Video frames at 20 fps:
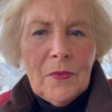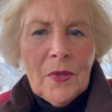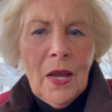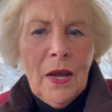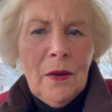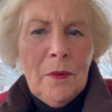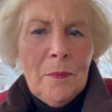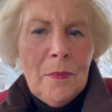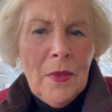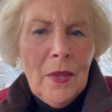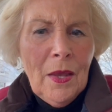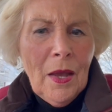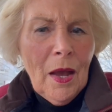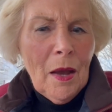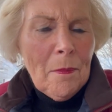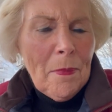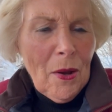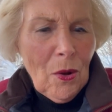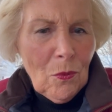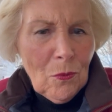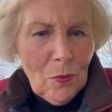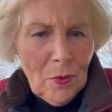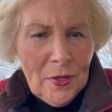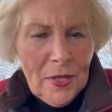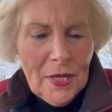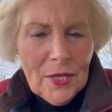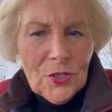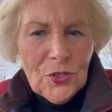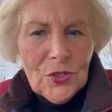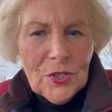um, about what
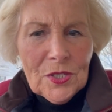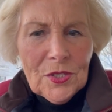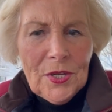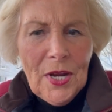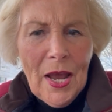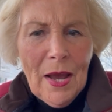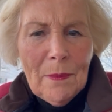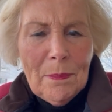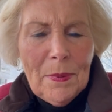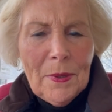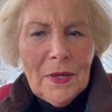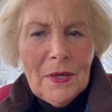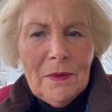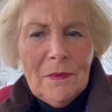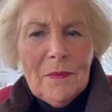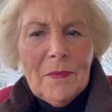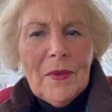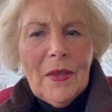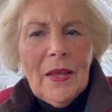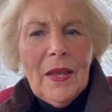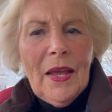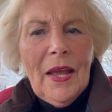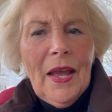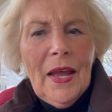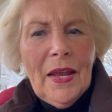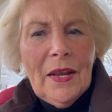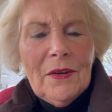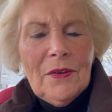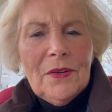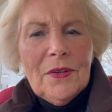had just happened
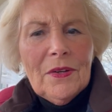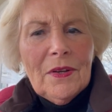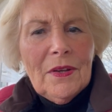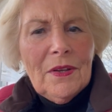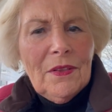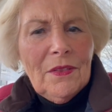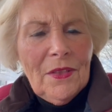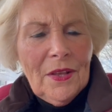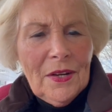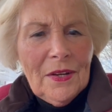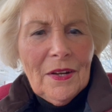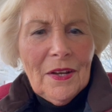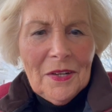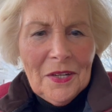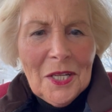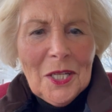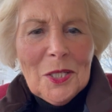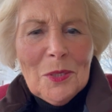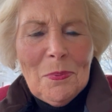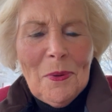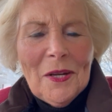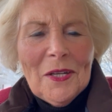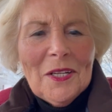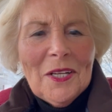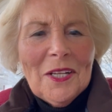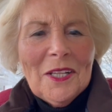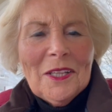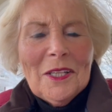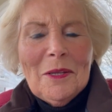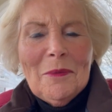and then
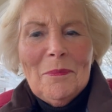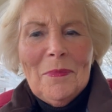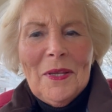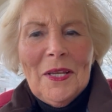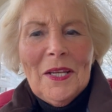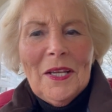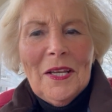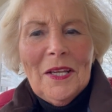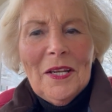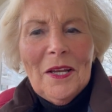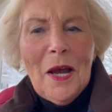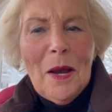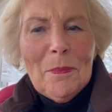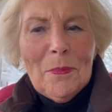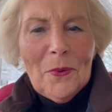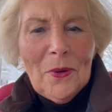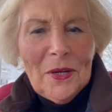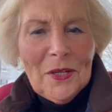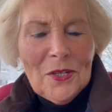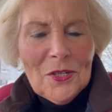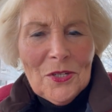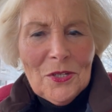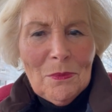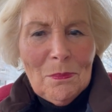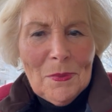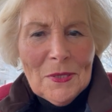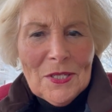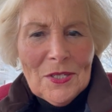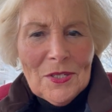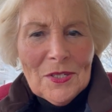unexpectedly being upgraded to
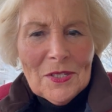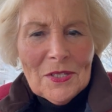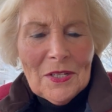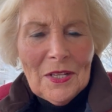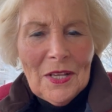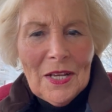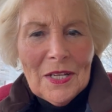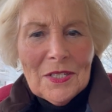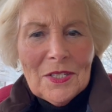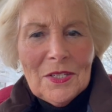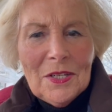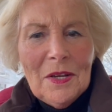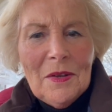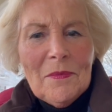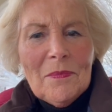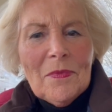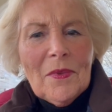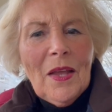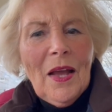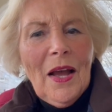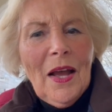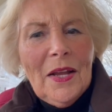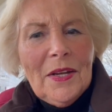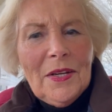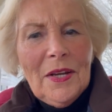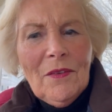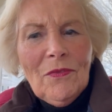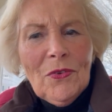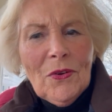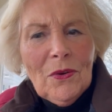business class I
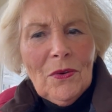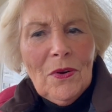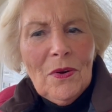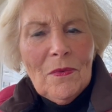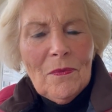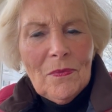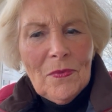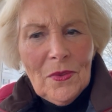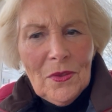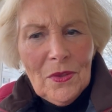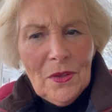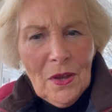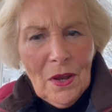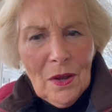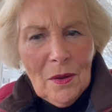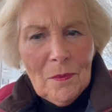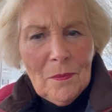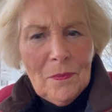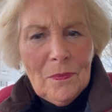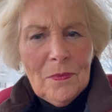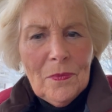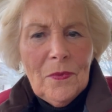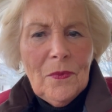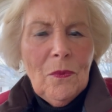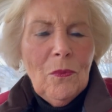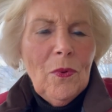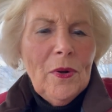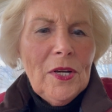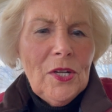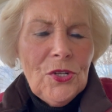never um,
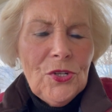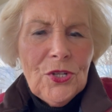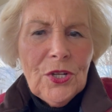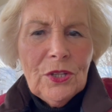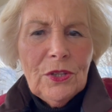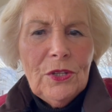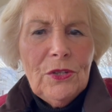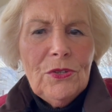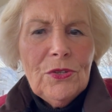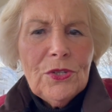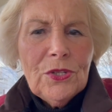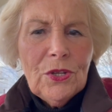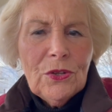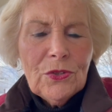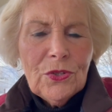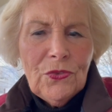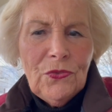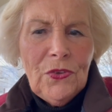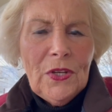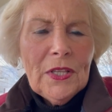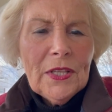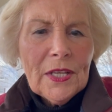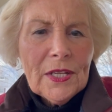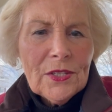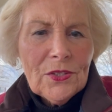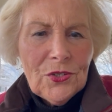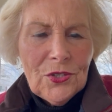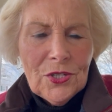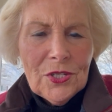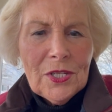wanted to lose those
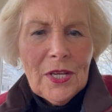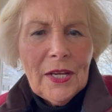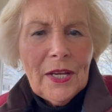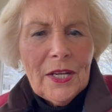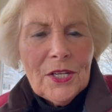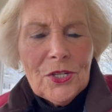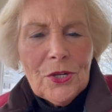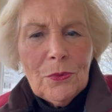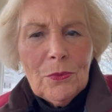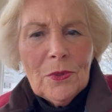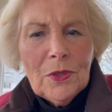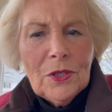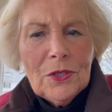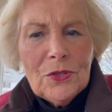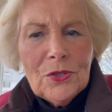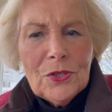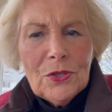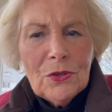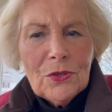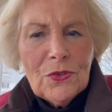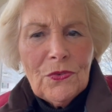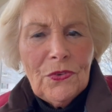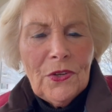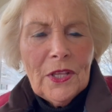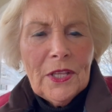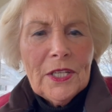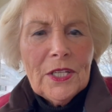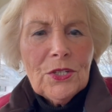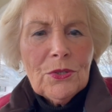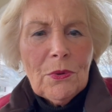feelings, just like I don't want to lose those
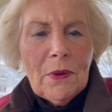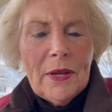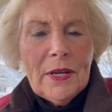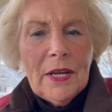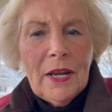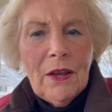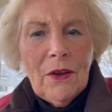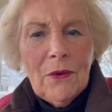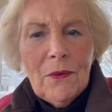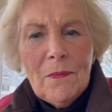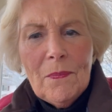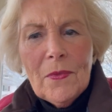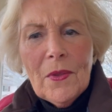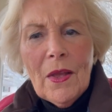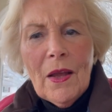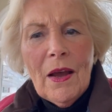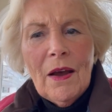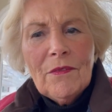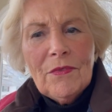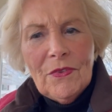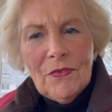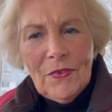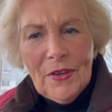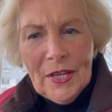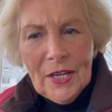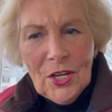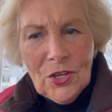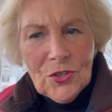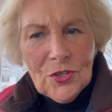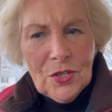feelings right now of the
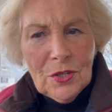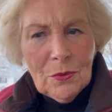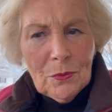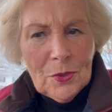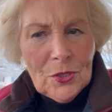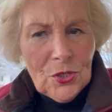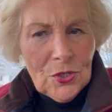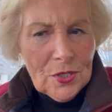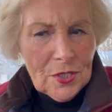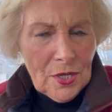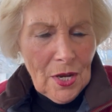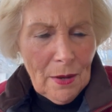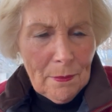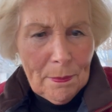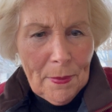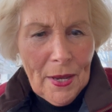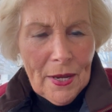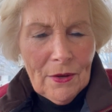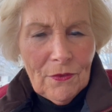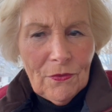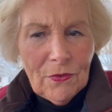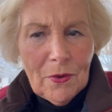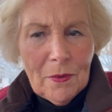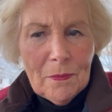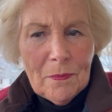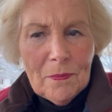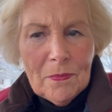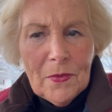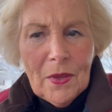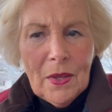vacation that we just got back from.